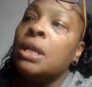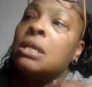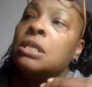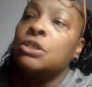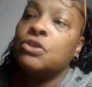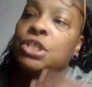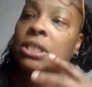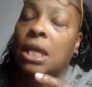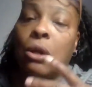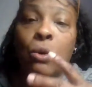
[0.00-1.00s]
So she's like,
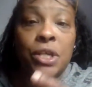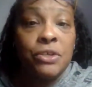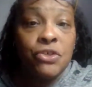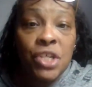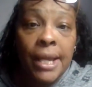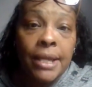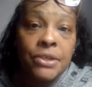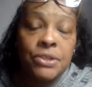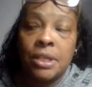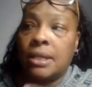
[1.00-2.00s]
oh, he's changed,
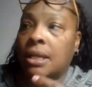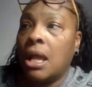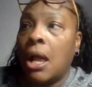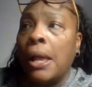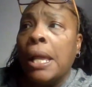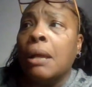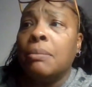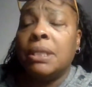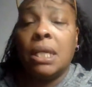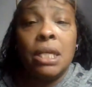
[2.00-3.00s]
da da da. But
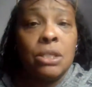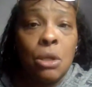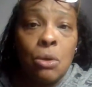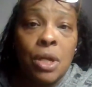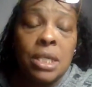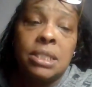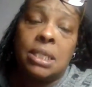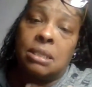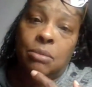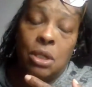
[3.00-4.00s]
then he told her, he says,
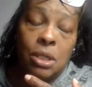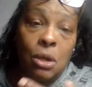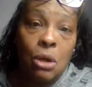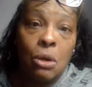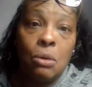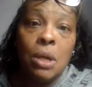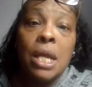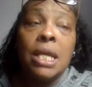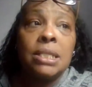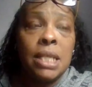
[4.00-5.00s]
I'm gonna go. He
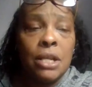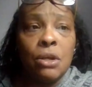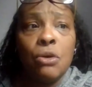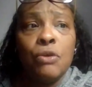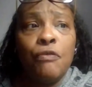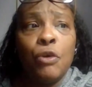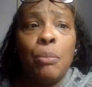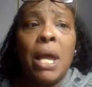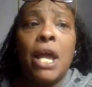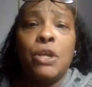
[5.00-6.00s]
said, I know you feel
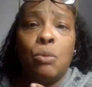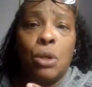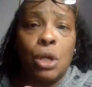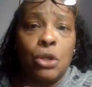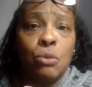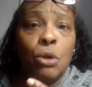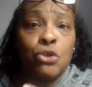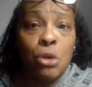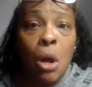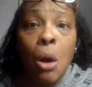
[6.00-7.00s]
bad, you want your
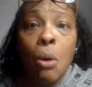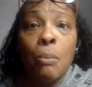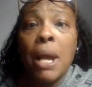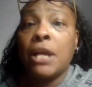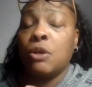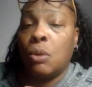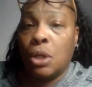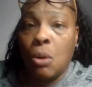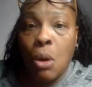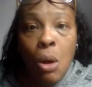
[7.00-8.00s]
home back, you wanna go
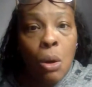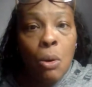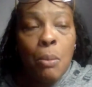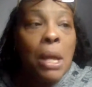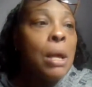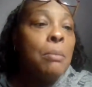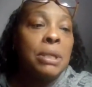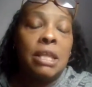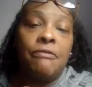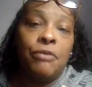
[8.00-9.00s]
home, but they
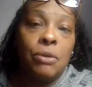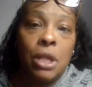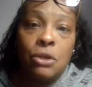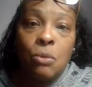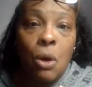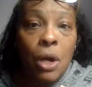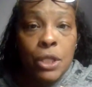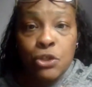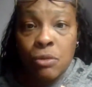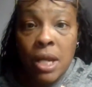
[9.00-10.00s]
feel that you are a
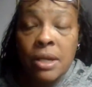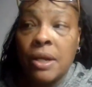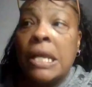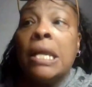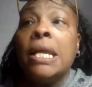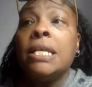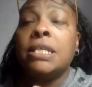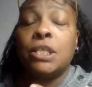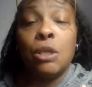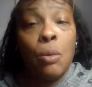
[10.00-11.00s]
traitor. He said,
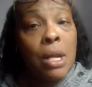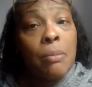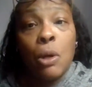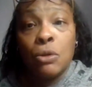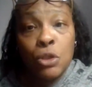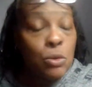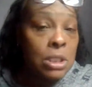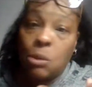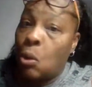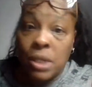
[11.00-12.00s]
so what I'm gonna do is I'm
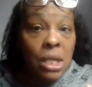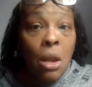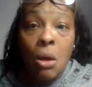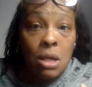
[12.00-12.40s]
gonna kill all of